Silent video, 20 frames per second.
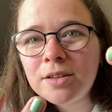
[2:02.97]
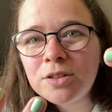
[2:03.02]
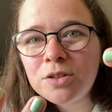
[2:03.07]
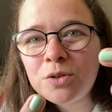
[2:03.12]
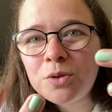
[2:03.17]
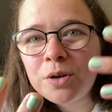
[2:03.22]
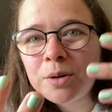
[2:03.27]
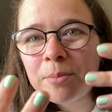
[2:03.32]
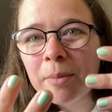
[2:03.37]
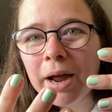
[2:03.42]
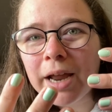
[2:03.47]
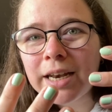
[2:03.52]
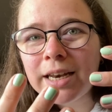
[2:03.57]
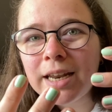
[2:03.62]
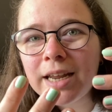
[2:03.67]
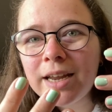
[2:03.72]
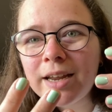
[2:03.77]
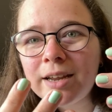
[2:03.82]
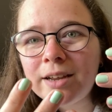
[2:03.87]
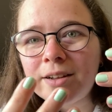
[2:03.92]
doing my
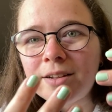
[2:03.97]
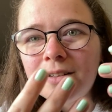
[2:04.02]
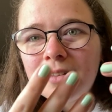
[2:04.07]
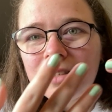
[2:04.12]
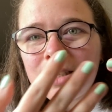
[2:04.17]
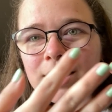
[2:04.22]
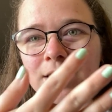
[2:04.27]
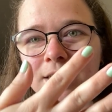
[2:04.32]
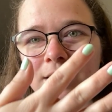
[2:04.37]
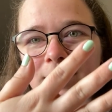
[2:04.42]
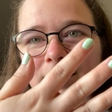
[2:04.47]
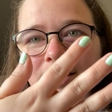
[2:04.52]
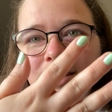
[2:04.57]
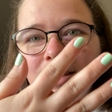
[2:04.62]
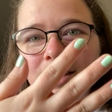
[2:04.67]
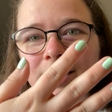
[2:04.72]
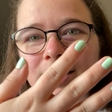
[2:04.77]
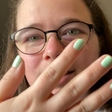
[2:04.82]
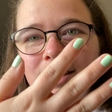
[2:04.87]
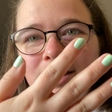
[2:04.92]
nails
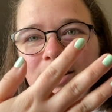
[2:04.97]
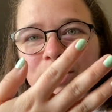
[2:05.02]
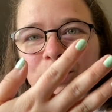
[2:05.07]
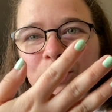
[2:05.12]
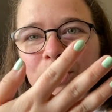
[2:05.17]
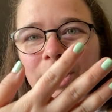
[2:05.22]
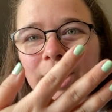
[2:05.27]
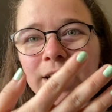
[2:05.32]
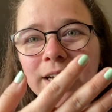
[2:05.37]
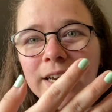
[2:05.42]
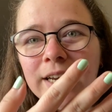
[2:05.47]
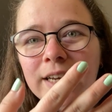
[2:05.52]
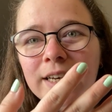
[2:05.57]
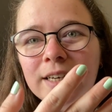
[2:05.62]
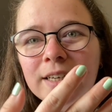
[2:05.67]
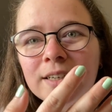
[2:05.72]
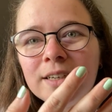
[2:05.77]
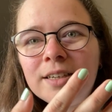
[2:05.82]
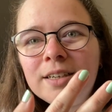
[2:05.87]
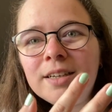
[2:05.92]
in this
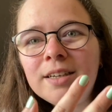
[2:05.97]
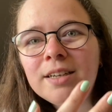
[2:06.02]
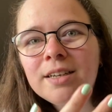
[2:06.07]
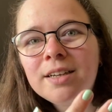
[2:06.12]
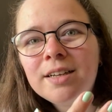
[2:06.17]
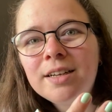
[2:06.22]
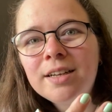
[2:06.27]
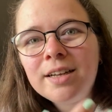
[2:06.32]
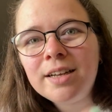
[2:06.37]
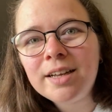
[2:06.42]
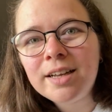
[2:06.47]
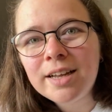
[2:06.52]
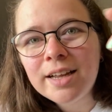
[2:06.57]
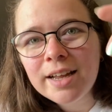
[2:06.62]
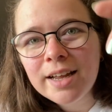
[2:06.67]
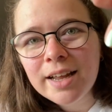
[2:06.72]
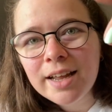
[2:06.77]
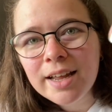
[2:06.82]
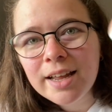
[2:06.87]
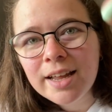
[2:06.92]
green.
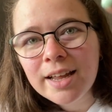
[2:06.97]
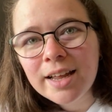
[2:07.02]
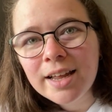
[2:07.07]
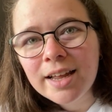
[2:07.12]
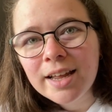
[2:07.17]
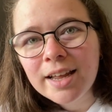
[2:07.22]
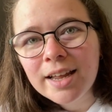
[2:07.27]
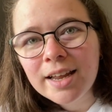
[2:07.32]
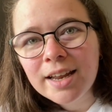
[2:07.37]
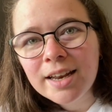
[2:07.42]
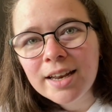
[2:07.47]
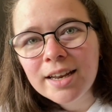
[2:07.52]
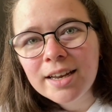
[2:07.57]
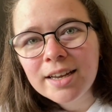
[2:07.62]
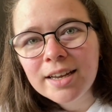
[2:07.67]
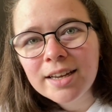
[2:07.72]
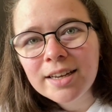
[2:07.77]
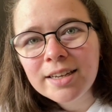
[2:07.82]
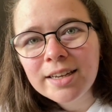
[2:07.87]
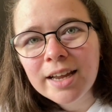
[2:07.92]
And
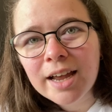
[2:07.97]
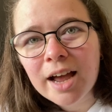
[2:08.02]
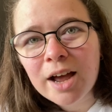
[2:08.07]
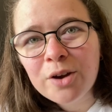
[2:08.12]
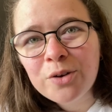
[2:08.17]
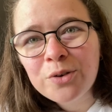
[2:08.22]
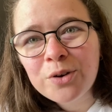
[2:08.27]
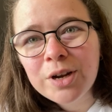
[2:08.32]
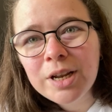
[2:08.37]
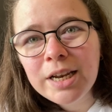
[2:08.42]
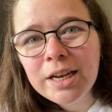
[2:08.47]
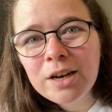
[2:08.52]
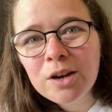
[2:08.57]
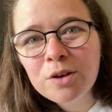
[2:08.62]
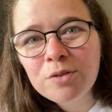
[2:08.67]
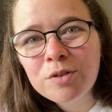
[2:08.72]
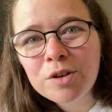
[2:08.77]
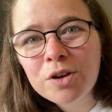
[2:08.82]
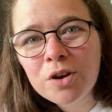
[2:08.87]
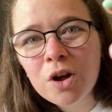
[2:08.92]
yeah, I really
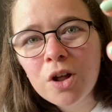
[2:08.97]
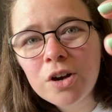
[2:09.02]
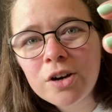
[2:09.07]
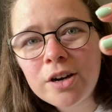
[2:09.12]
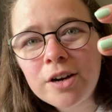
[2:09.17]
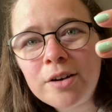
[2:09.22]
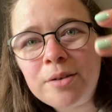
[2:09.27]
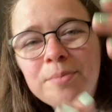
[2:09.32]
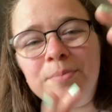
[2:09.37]
love the color.